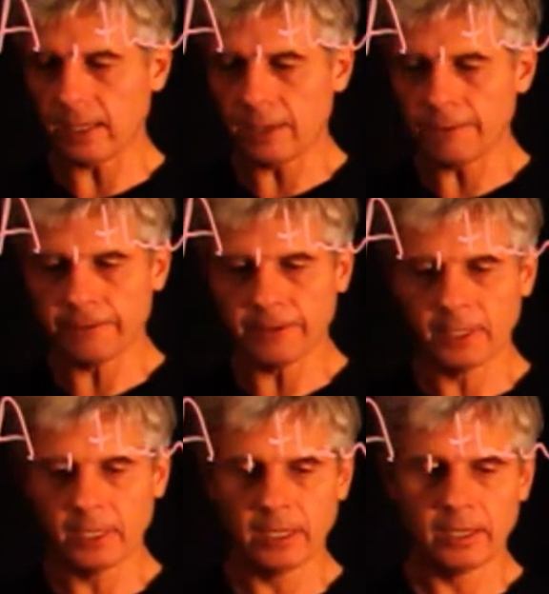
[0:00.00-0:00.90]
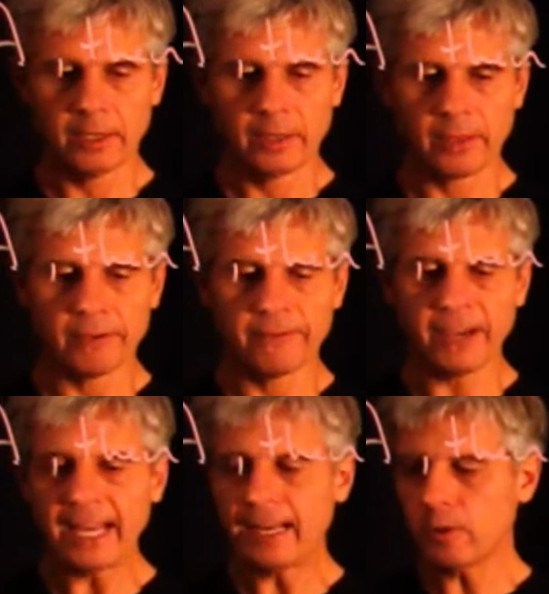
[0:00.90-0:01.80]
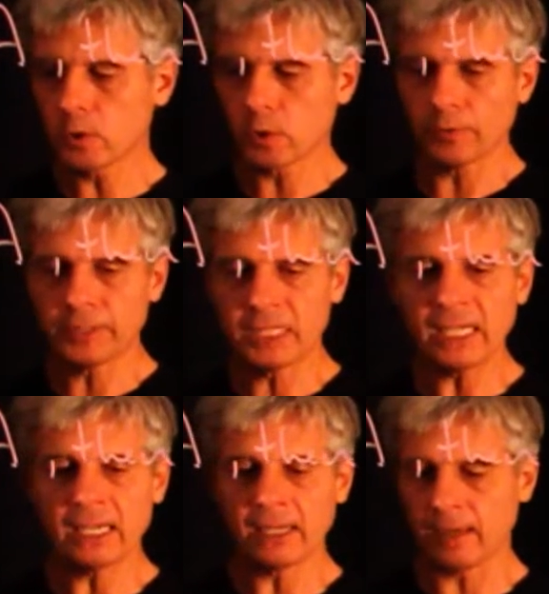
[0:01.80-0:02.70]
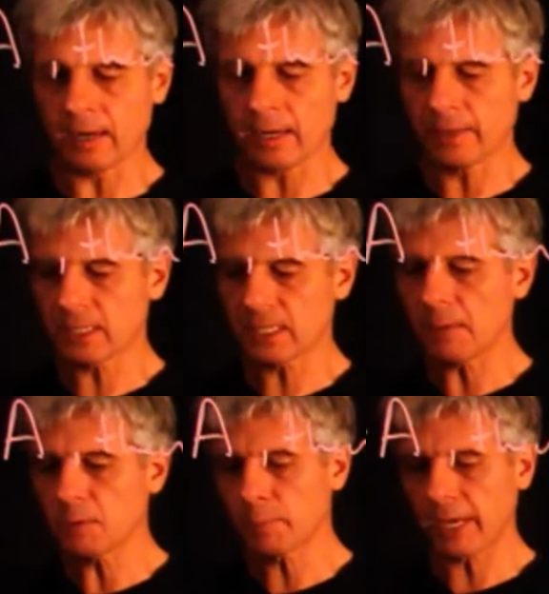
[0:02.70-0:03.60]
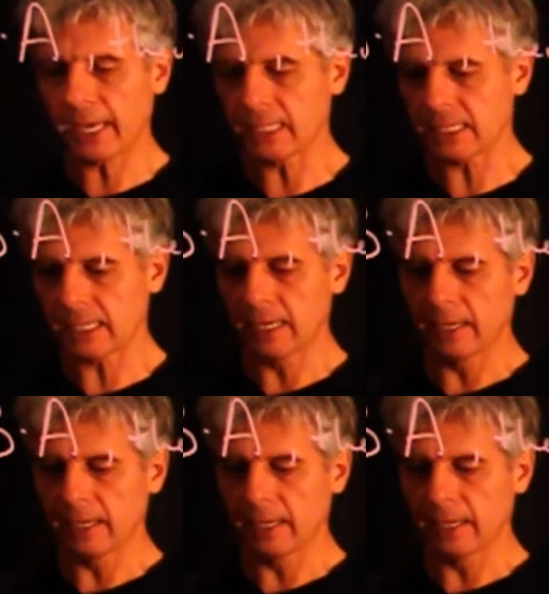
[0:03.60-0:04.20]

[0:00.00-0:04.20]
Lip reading: if the values of t are in the same space